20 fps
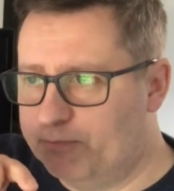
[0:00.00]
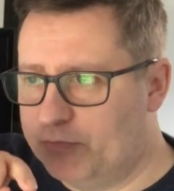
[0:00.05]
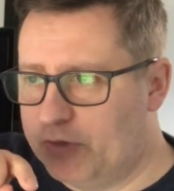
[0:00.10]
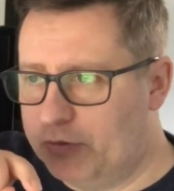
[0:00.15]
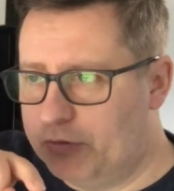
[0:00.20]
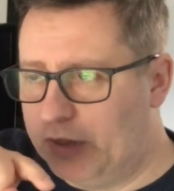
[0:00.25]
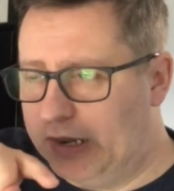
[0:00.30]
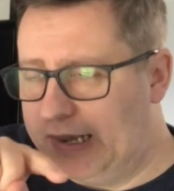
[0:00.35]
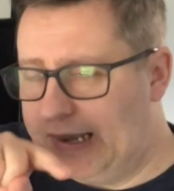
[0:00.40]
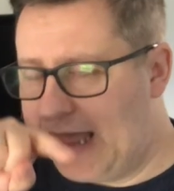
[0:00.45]

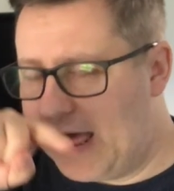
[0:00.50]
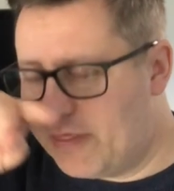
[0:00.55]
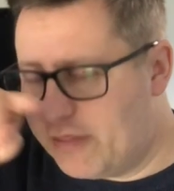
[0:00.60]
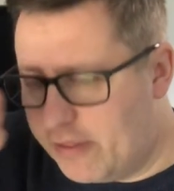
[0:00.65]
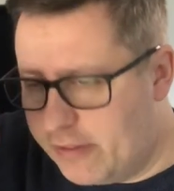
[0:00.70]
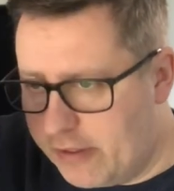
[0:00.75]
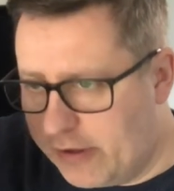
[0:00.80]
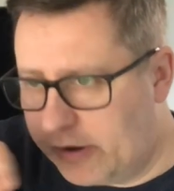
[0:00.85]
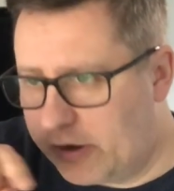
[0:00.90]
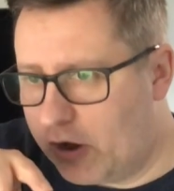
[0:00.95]
the leather
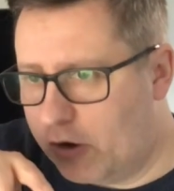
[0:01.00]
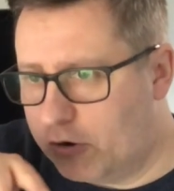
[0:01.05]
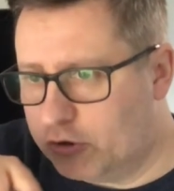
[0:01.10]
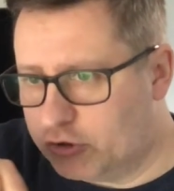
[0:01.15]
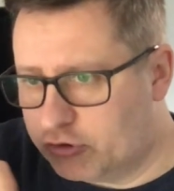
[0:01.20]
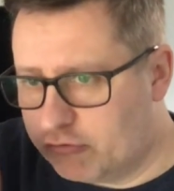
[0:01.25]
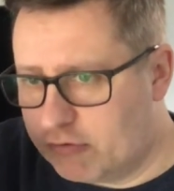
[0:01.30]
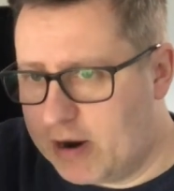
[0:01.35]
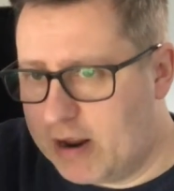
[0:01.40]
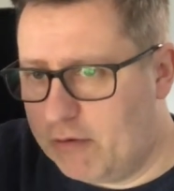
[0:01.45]
that goes
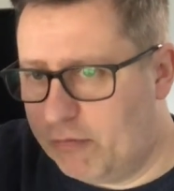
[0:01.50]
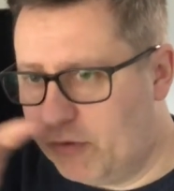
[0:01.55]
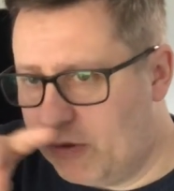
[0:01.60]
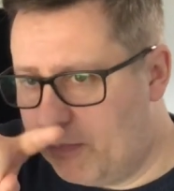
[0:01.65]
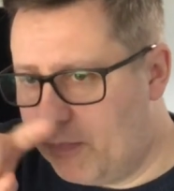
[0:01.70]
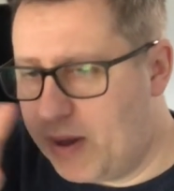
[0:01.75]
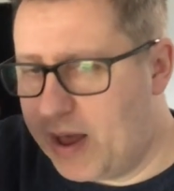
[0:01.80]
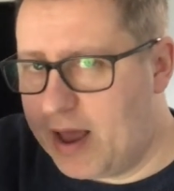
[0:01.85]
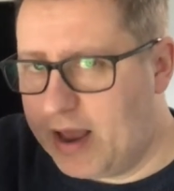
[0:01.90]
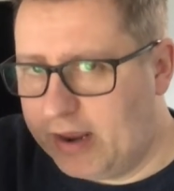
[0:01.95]
around the
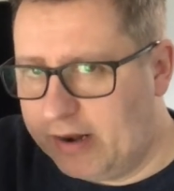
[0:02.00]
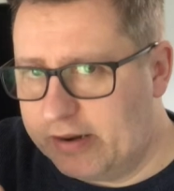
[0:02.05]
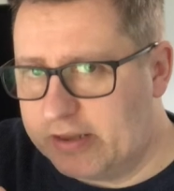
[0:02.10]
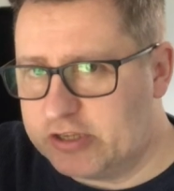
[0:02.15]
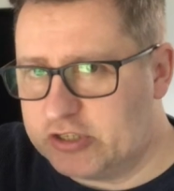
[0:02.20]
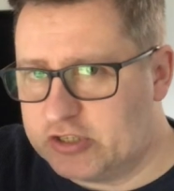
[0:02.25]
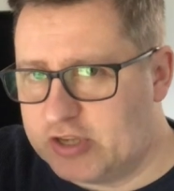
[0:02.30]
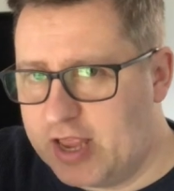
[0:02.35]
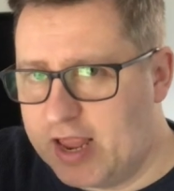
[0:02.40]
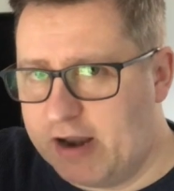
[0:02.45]

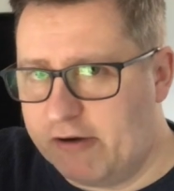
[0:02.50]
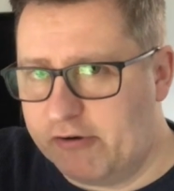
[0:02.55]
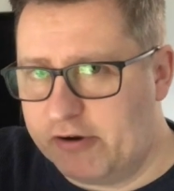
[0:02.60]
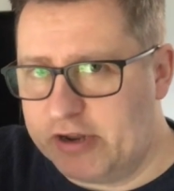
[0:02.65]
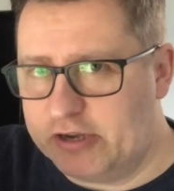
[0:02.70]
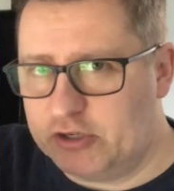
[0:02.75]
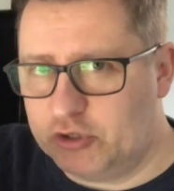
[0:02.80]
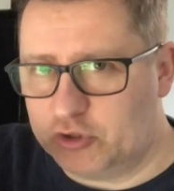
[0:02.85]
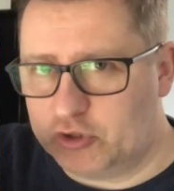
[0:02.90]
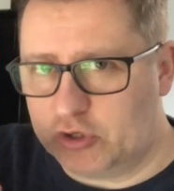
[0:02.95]
pilot's area
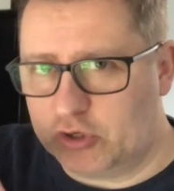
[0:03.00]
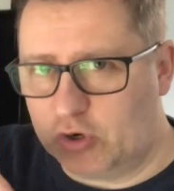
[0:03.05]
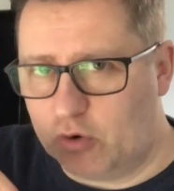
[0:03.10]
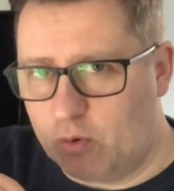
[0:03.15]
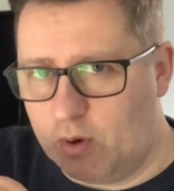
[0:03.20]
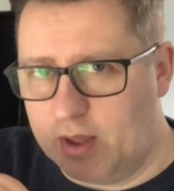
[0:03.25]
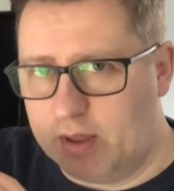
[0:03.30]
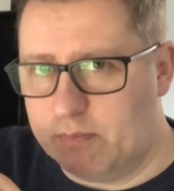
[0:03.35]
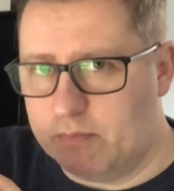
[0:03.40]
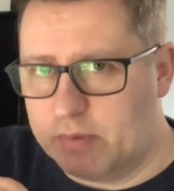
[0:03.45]
doesn't
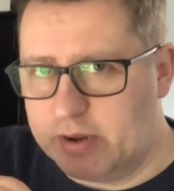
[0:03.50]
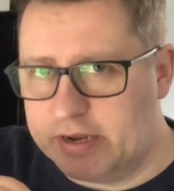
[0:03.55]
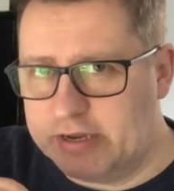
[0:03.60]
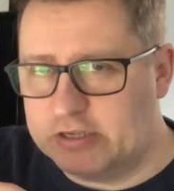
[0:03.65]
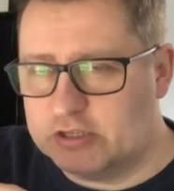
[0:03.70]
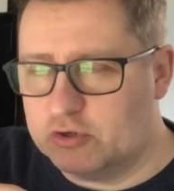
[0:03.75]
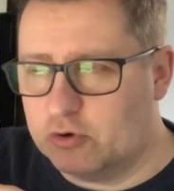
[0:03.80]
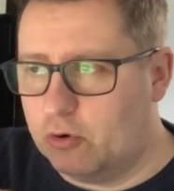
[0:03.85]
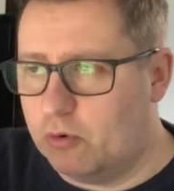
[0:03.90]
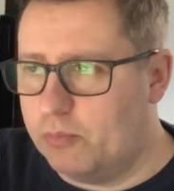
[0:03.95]
quite meet
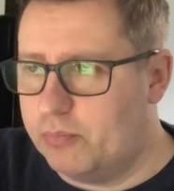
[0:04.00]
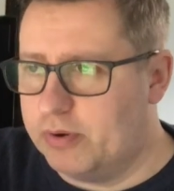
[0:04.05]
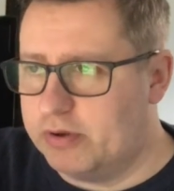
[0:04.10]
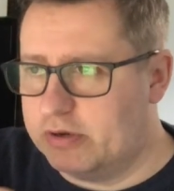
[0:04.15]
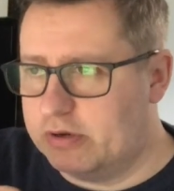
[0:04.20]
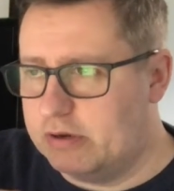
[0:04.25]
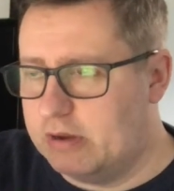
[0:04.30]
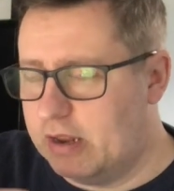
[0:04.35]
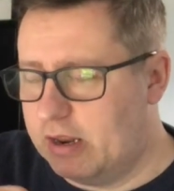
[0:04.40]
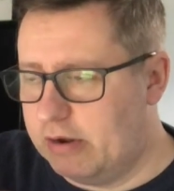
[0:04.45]
up,
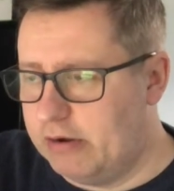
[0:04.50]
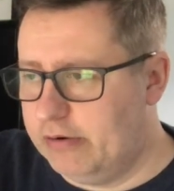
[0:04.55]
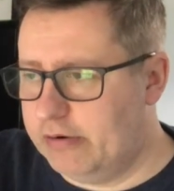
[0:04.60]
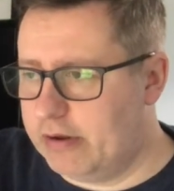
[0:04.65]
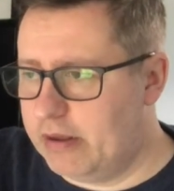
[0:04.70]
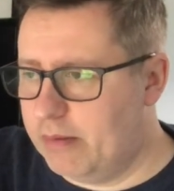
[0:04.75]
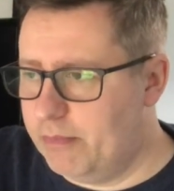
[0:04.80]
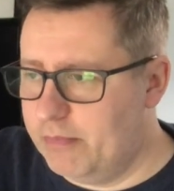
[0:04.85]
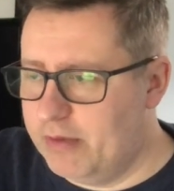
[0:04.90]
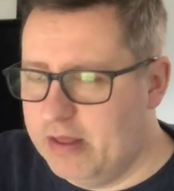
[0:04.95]
and
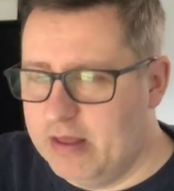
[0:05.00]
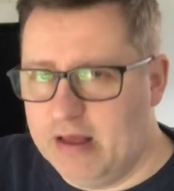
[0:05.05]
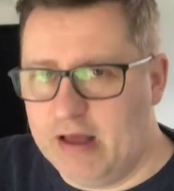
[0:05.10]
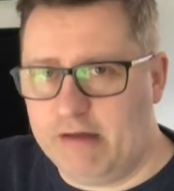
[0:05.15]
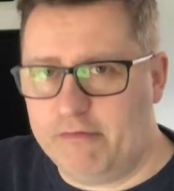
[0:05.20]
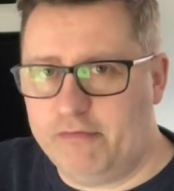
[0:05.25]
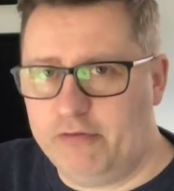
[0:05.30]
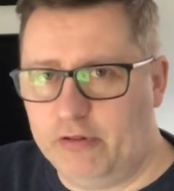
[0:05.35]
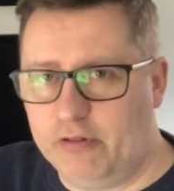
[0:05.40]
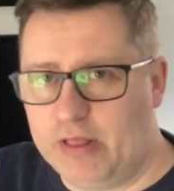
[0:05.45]
I
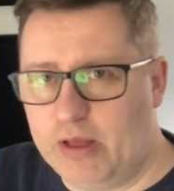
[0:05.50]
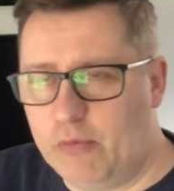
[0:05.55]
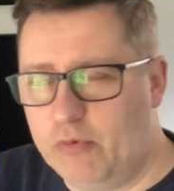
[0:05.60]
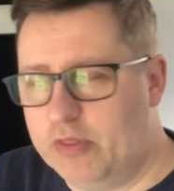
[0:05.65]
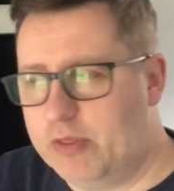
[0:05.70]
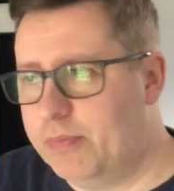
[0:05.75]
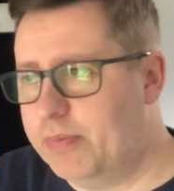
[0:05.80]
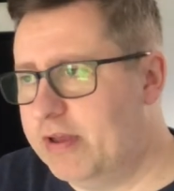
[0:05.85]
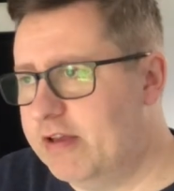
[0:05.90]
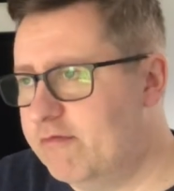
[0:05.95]
fill that with a
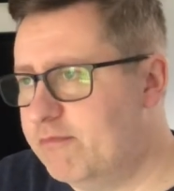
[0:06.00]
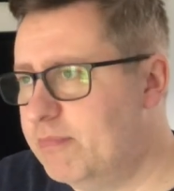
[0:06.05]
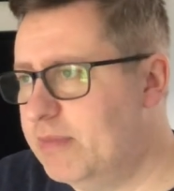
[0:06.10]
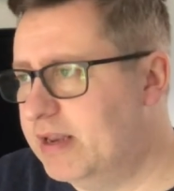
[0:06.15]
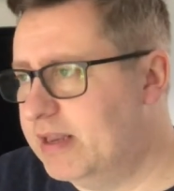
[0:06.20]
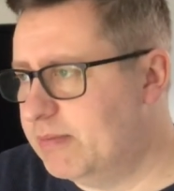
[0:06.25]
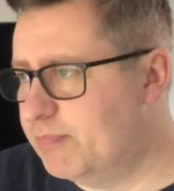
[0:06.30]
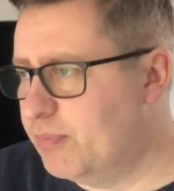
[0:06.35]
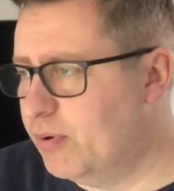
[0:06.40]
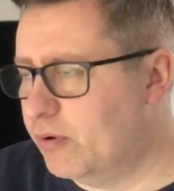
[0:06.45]
bit of
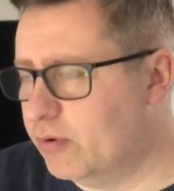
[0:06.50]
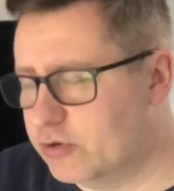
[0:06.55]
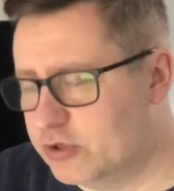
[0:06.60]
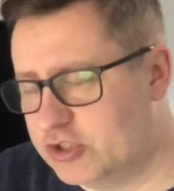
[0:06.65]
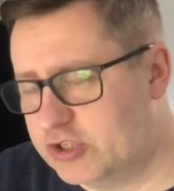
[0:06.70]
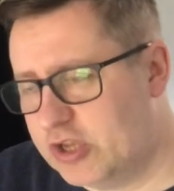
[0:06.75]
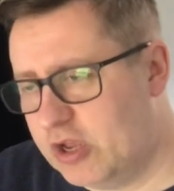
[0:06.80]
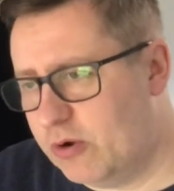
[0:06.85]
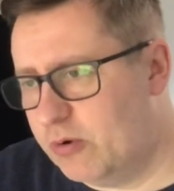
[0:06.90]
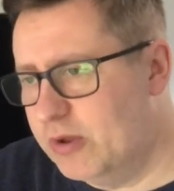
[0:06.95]
milliput.
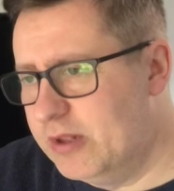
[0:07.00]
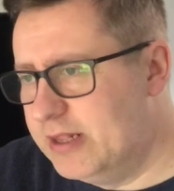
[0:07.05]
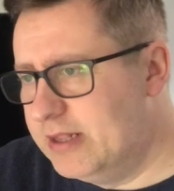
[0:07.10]
So